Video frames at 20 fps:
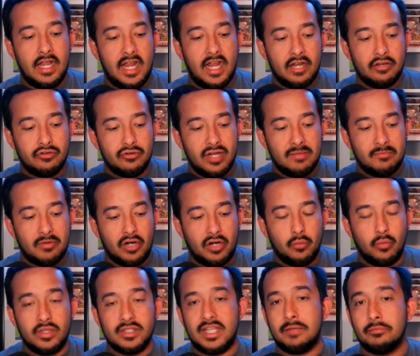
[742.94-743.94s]
Andrew
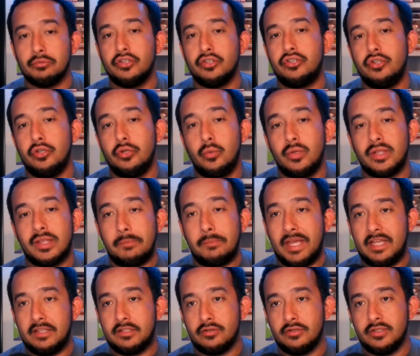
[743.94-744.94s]
Nembhard was able to do with the
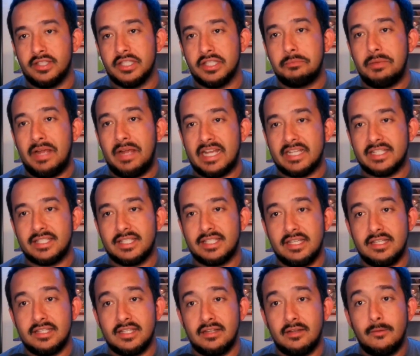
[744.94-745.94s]
Pacers this past
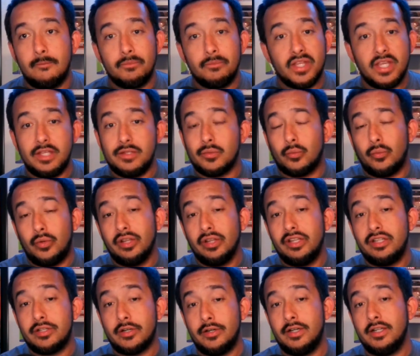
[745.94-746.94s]
season. He's
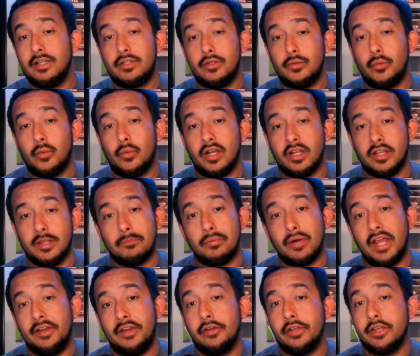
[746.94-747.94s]
really turned into one of the
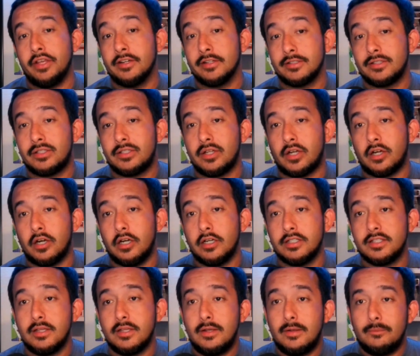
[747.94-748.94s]
brighter young
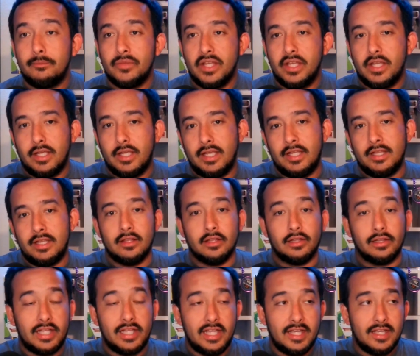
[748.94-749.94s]
stars in
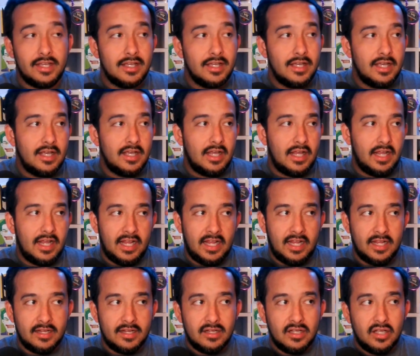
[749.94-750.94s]
the league.
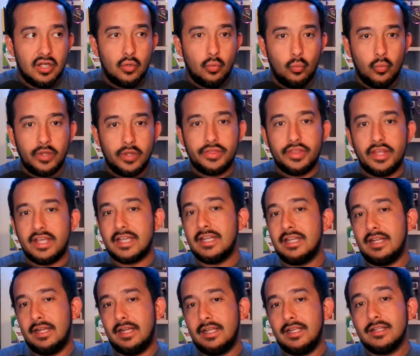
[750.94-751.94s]
And with a
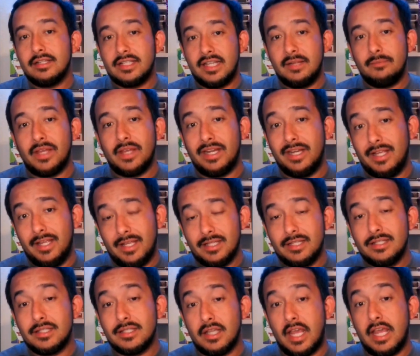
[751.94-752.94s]
Canadian team that
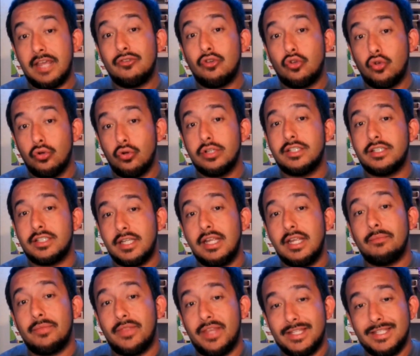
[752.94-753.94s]
is a good
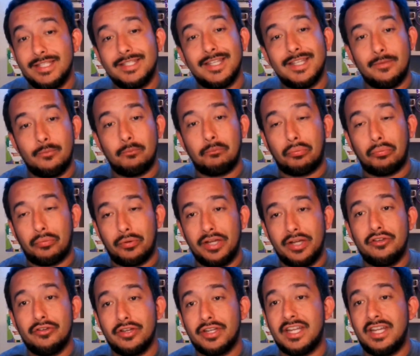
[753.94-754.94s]
team, this is a
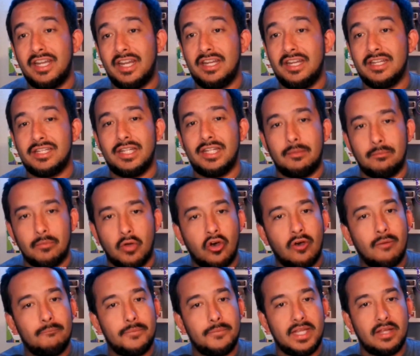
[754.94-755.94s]
pretty good Canadian team,
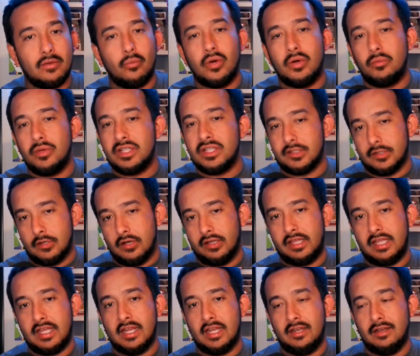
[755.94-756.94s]
albeit what we saw
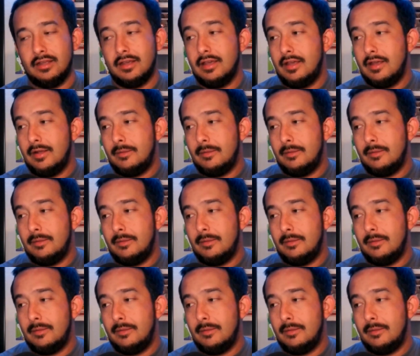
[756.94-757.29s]
at the end